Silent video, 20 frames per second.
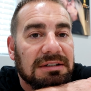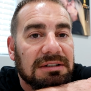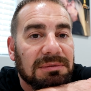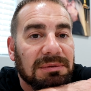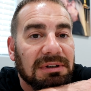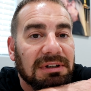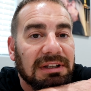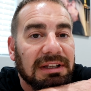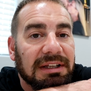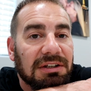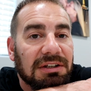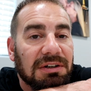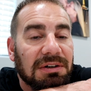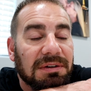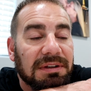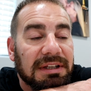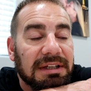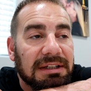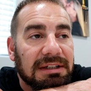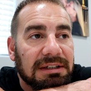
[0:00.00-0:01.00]
She wanted you
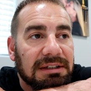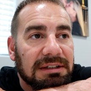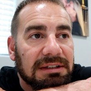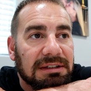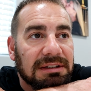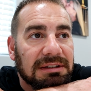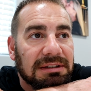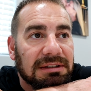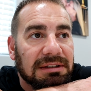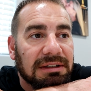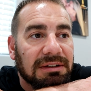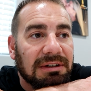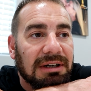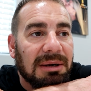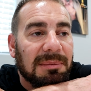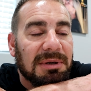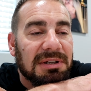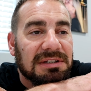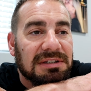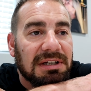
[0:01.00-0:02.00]
know that, that
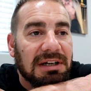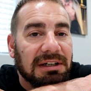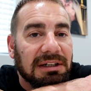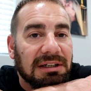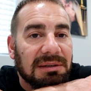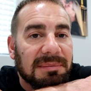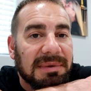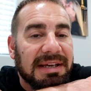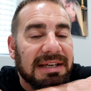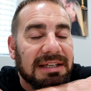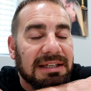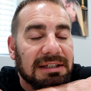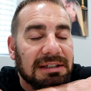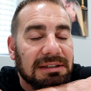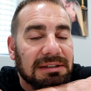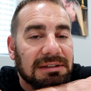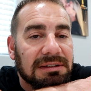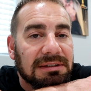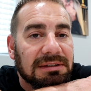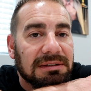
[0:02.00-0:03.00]
grandma's not going to make
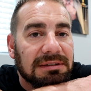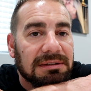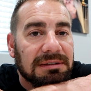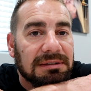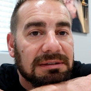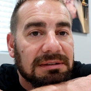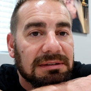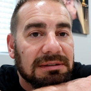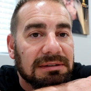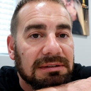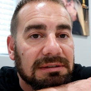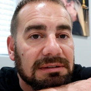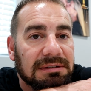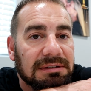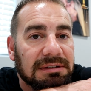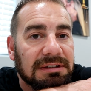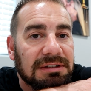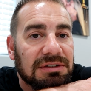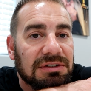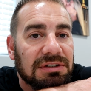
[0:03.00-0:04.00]
it,
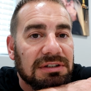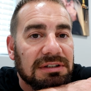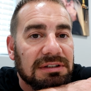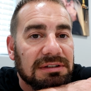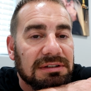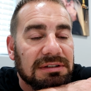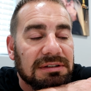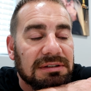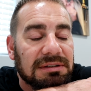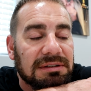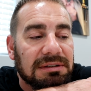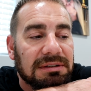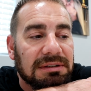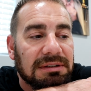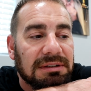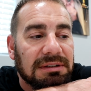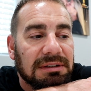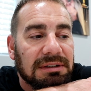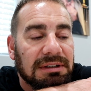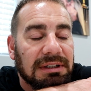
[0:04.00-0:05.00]
that she's
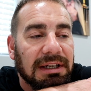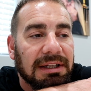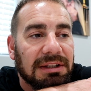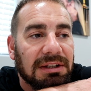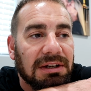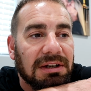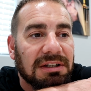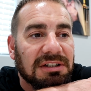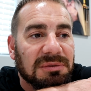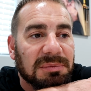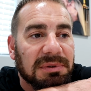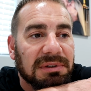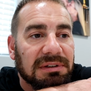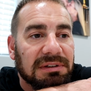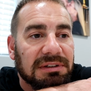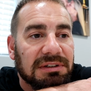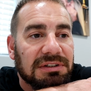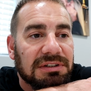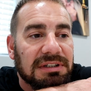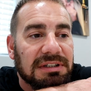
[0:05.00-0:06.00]
at the
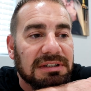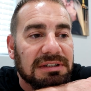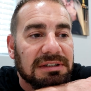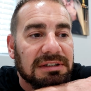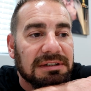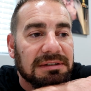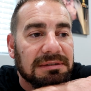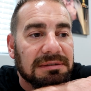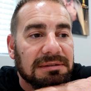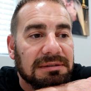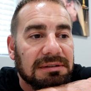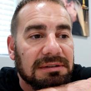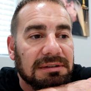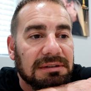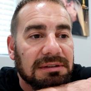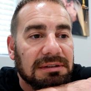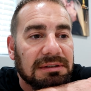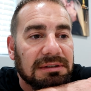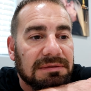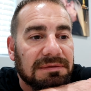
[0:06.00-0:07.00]
hospital and she's
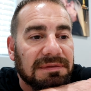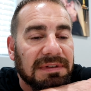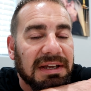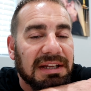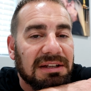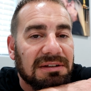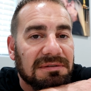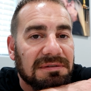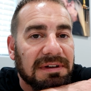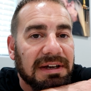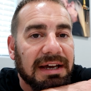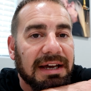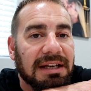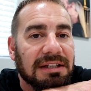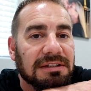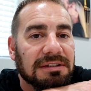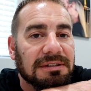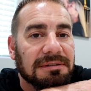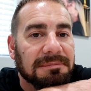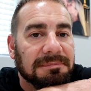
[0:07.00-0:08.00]
fading
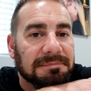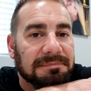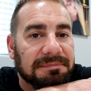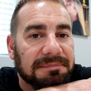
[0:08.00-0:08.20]
fast.